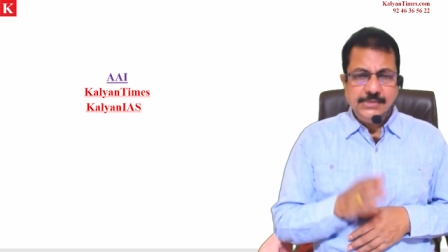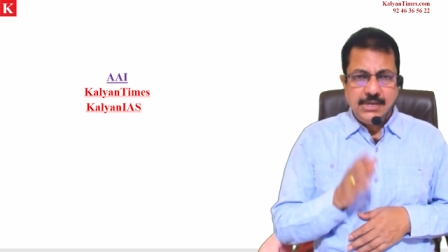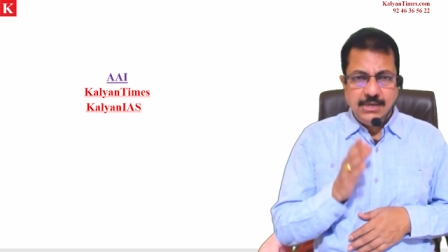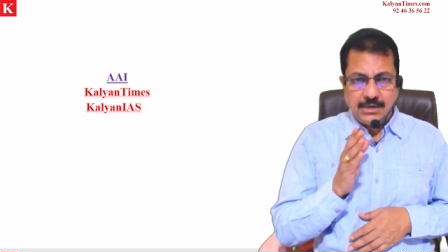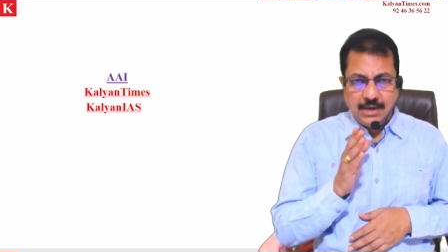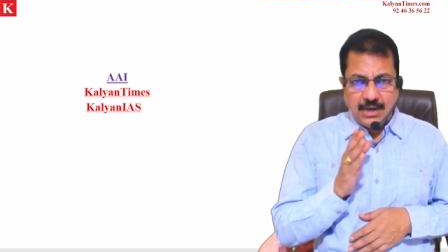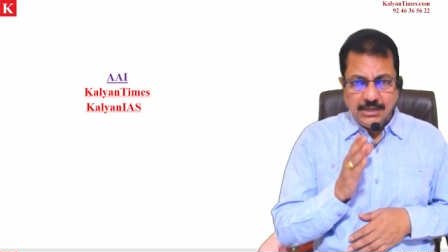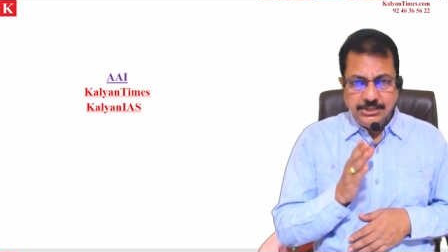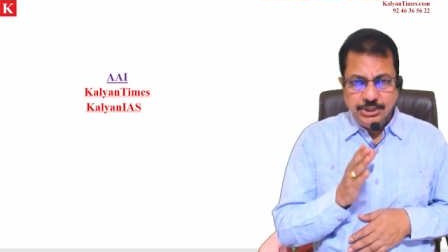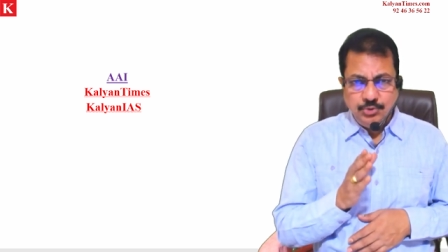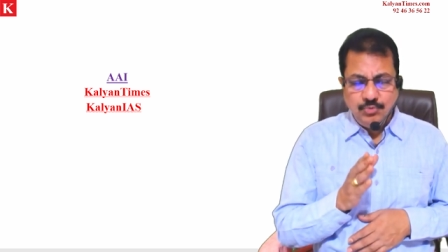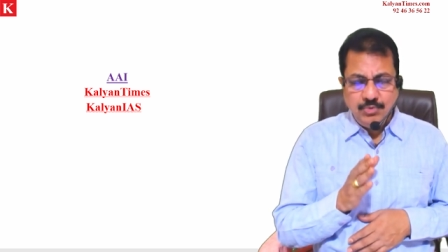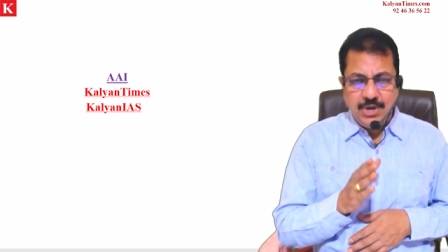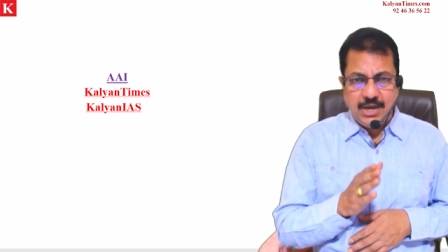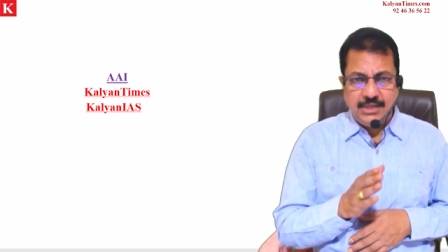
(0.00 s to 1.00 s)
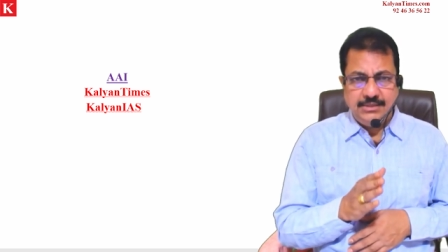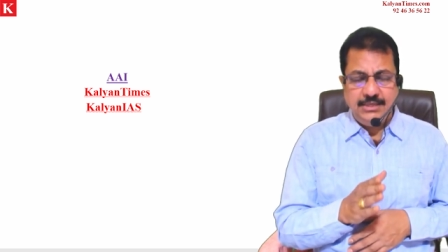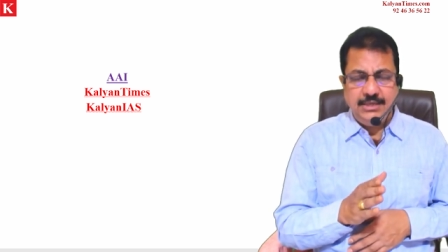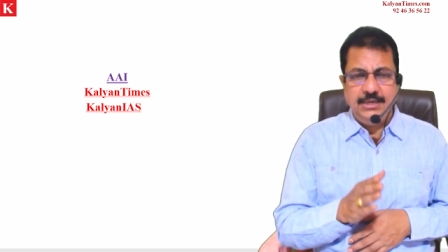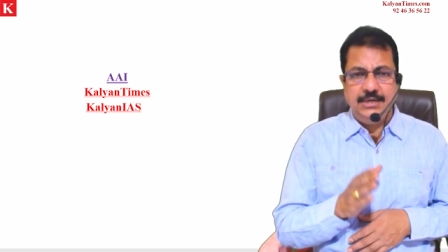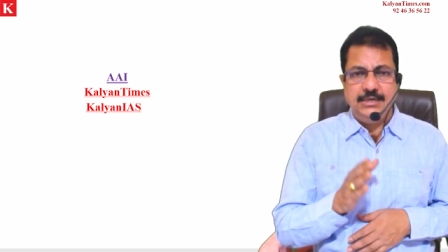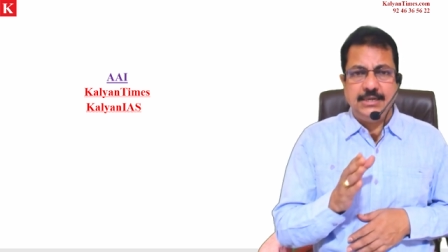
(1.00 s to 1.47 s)
Rajiv Gandhi
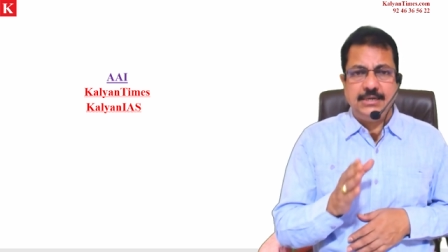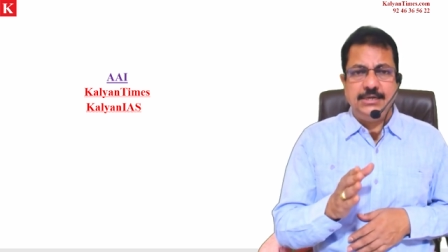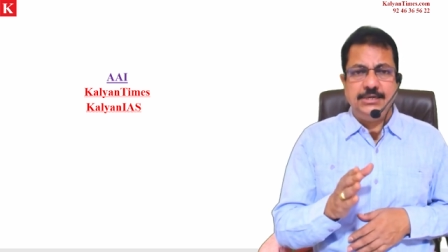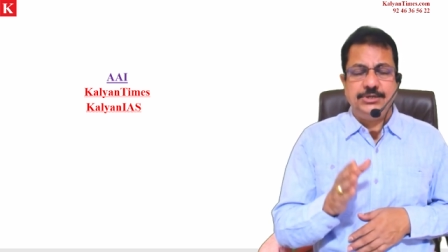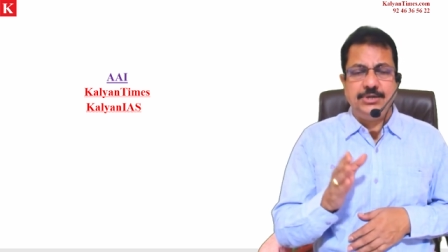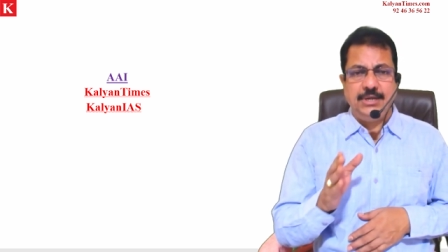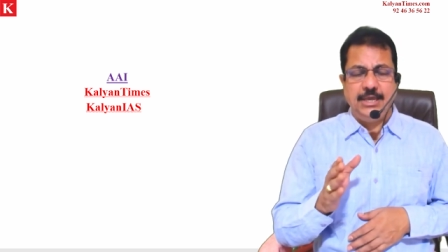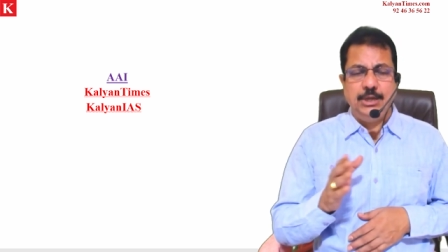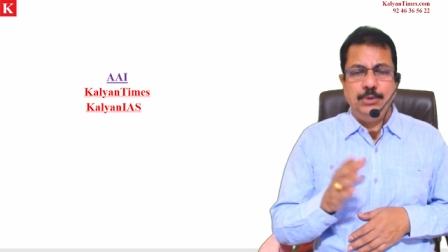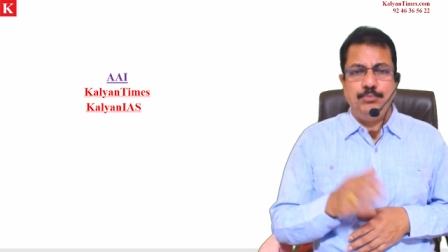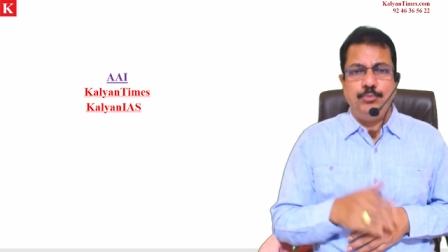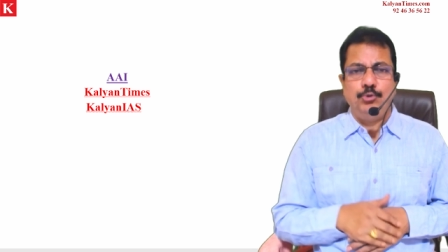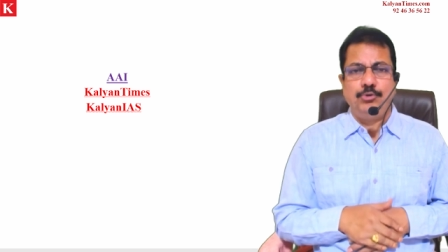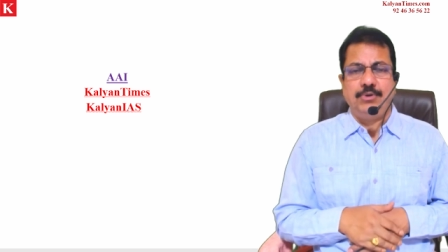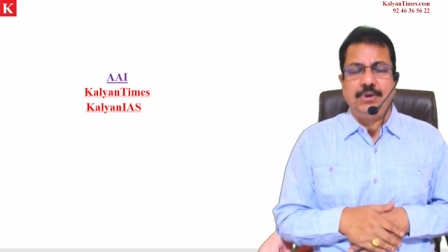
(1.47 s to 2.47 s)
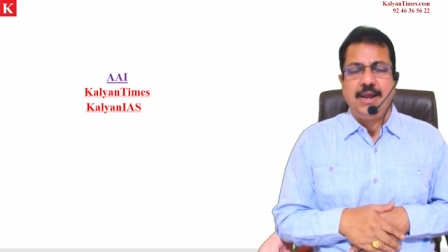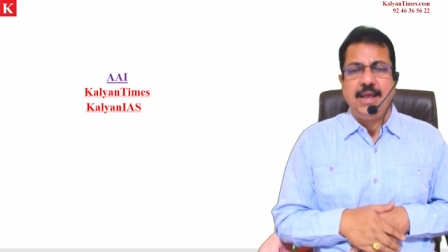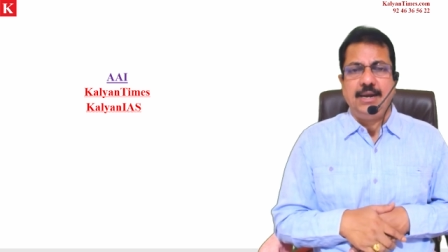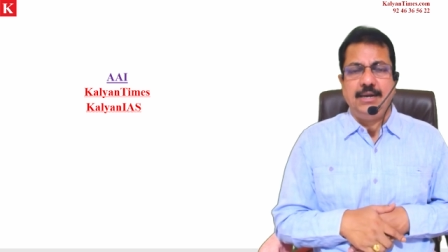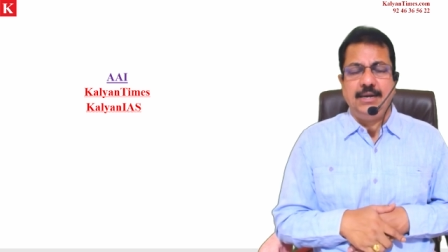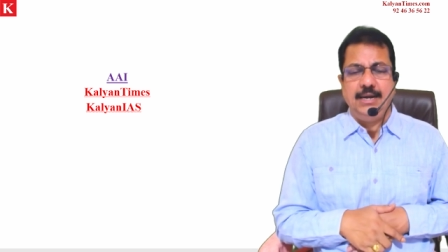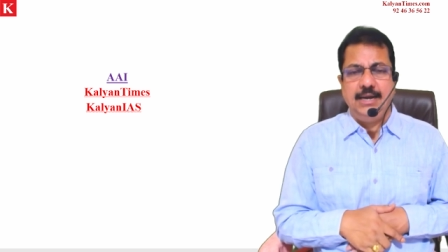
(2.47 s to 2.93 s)
International Airport
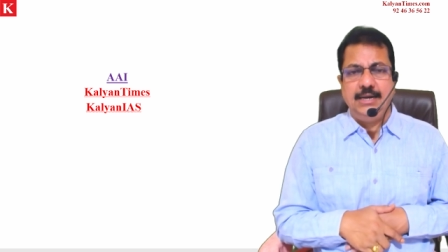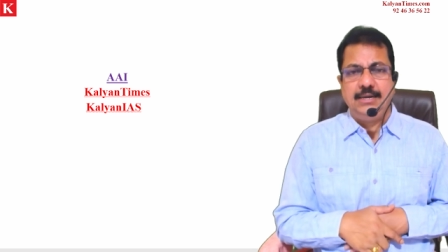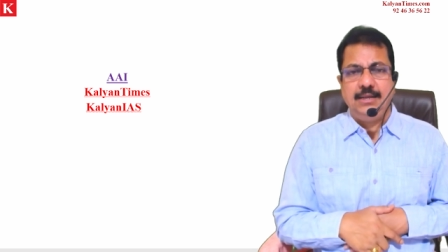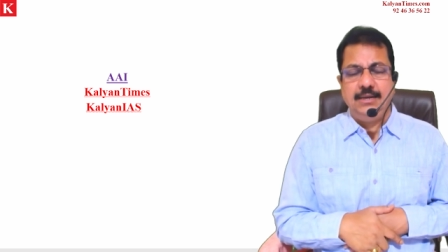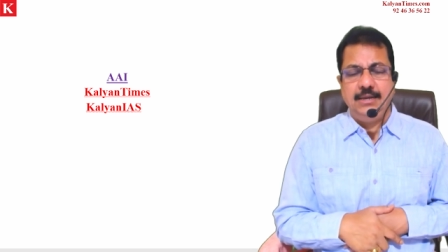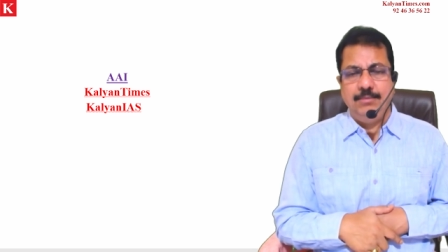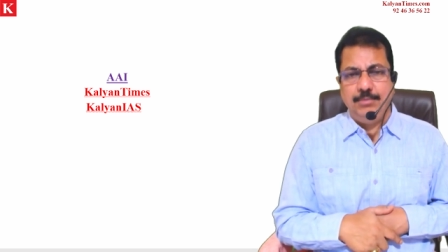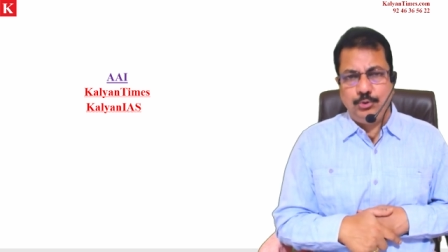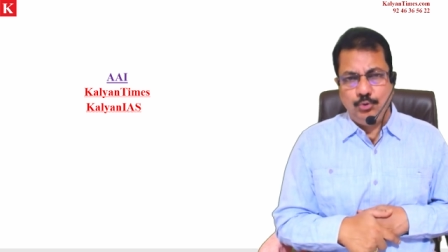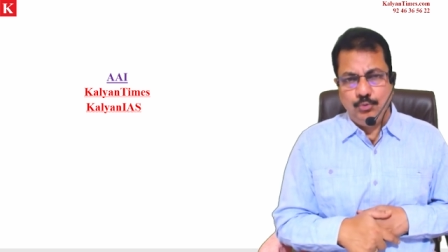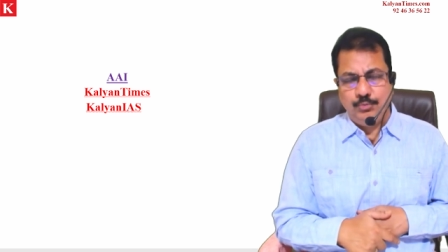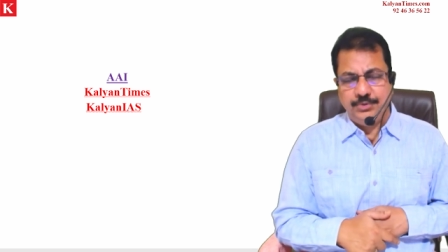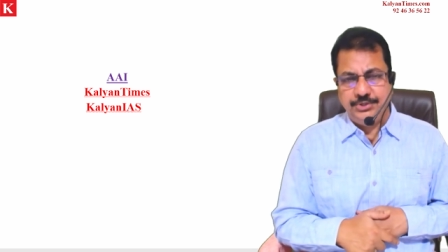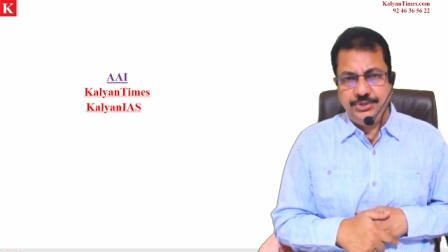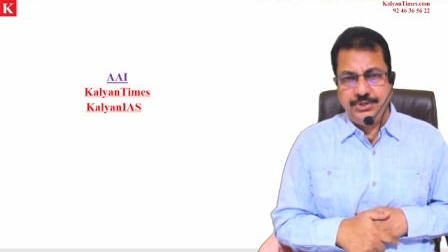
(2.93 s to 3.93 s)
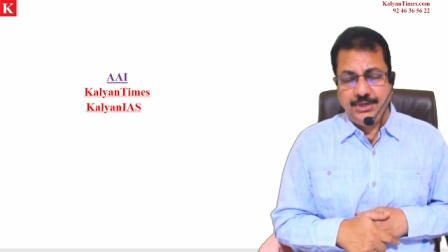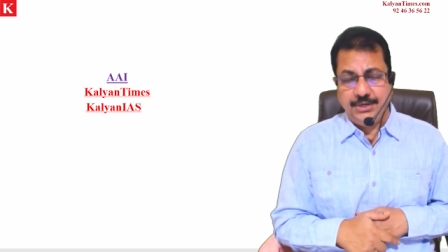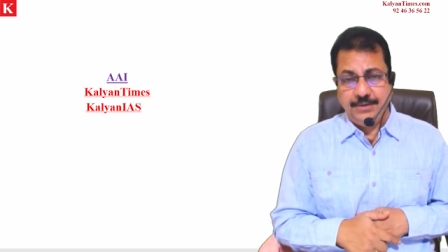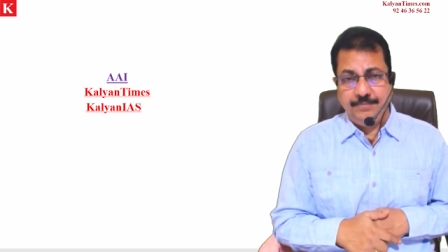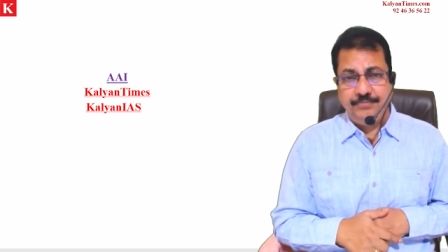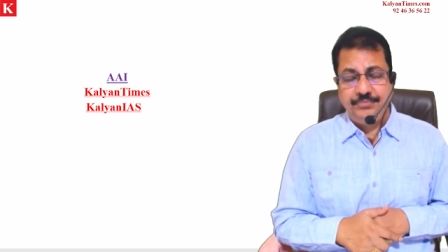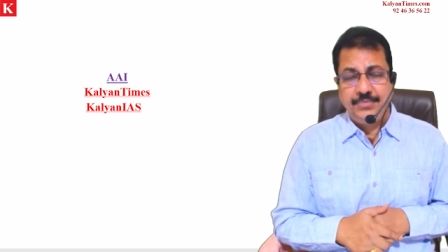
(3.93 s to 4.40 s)
ranked at number 2
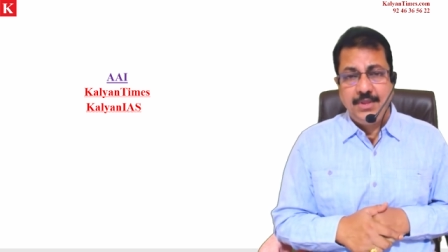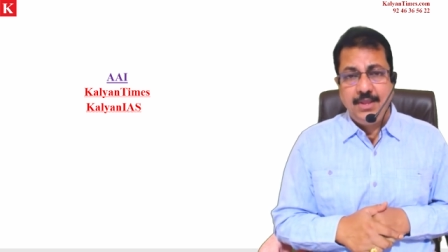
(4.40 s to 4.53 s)
position